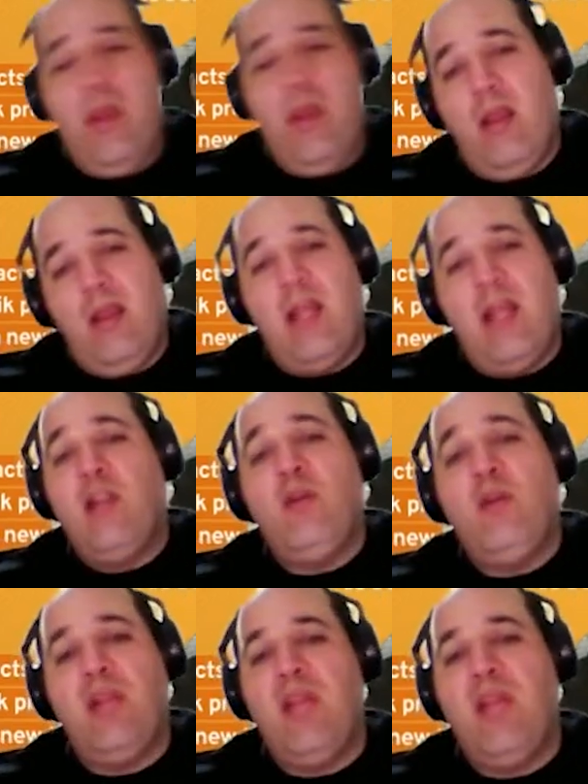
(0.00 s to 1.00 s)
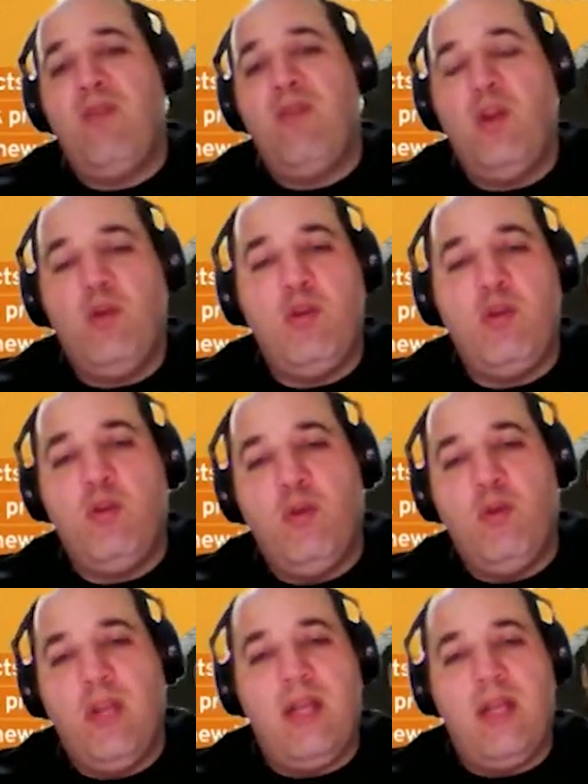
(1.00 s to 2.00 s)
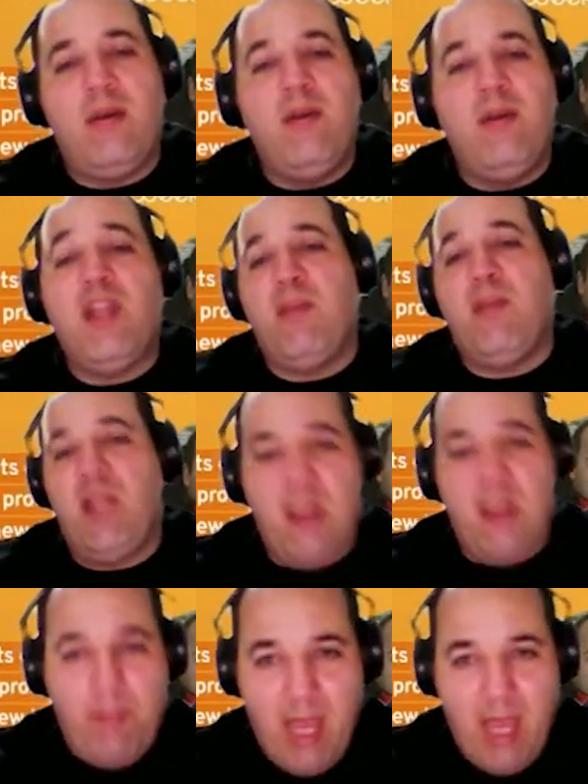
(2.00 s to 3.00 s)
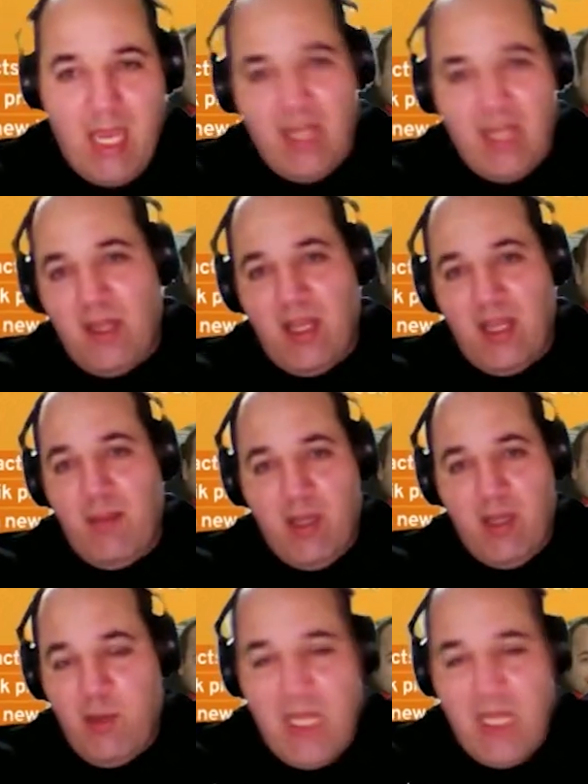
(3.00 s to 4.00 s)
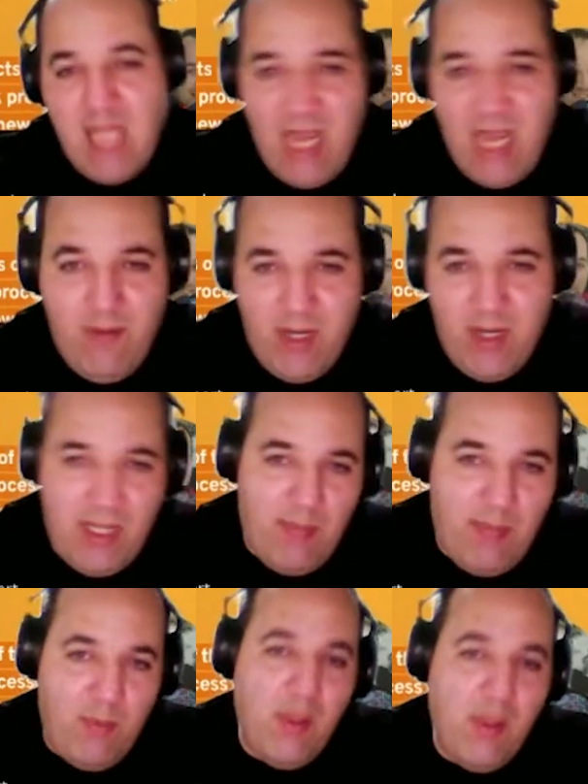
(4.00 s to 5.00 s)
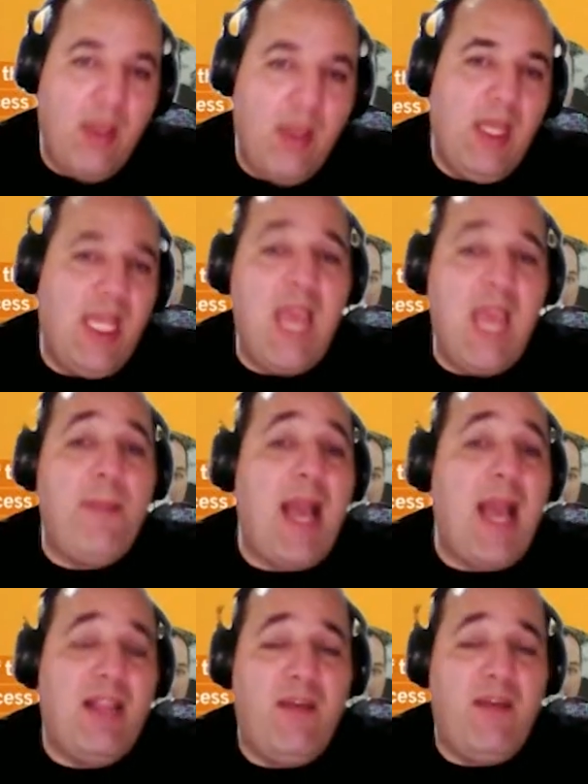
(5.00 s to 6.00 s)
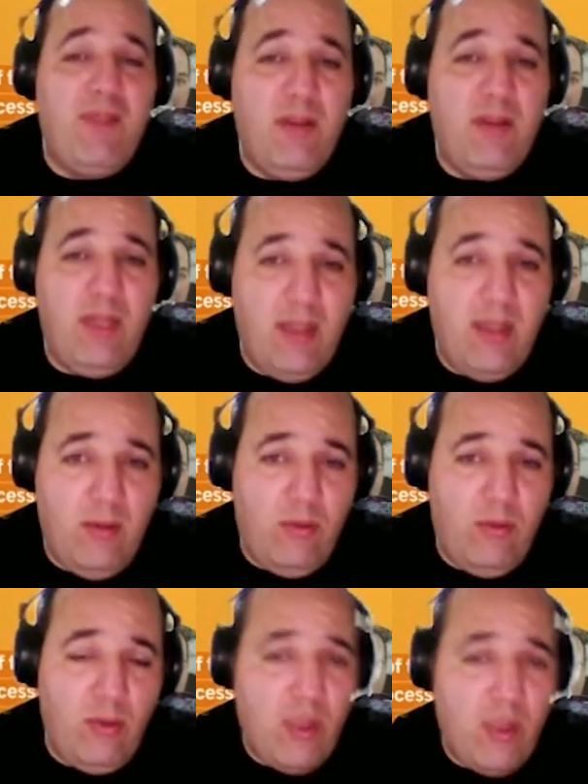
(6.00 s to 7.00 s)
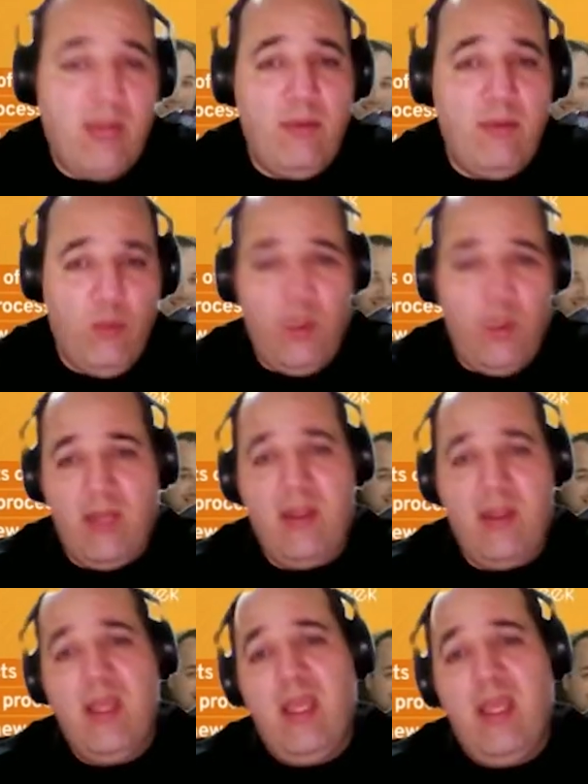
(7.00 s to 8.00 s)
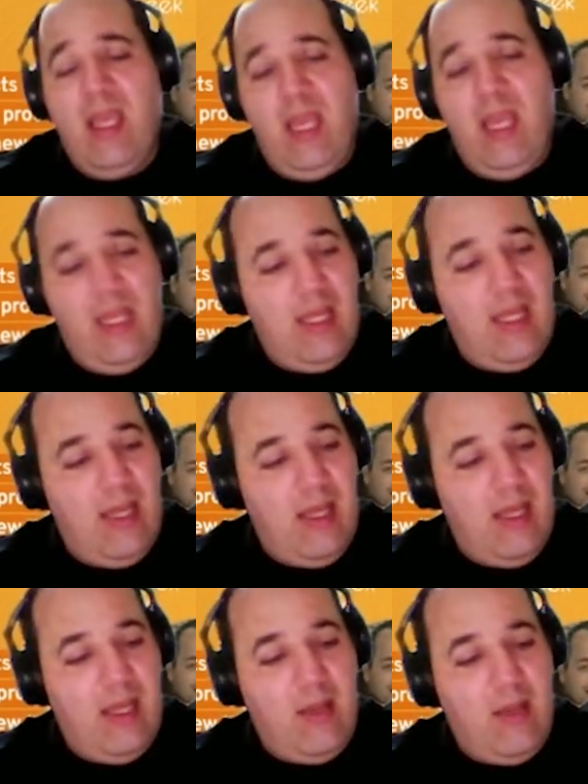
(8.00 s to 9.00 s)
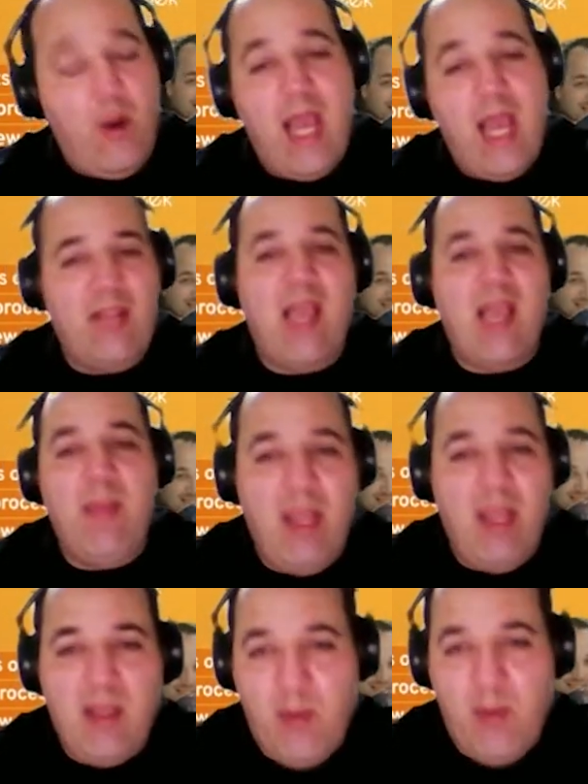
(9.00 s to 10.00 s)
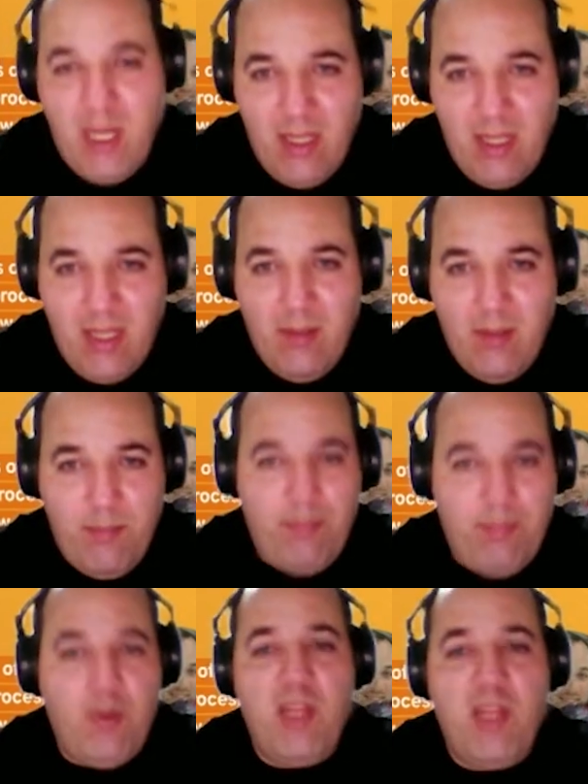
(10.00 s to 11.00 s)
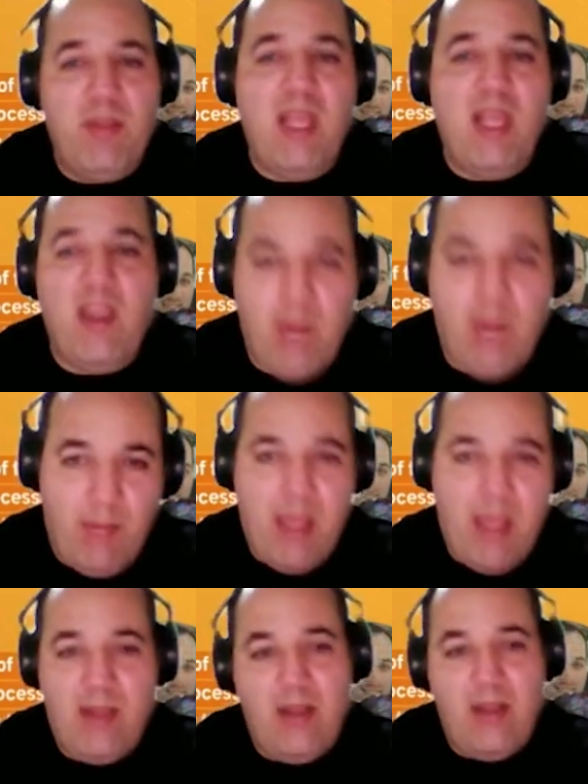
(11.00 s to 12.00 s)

there is no sense for you to do the Christmas campaign in December 29th, for example. The impact of do not do it in the correct time is already done. Christmas has already passed.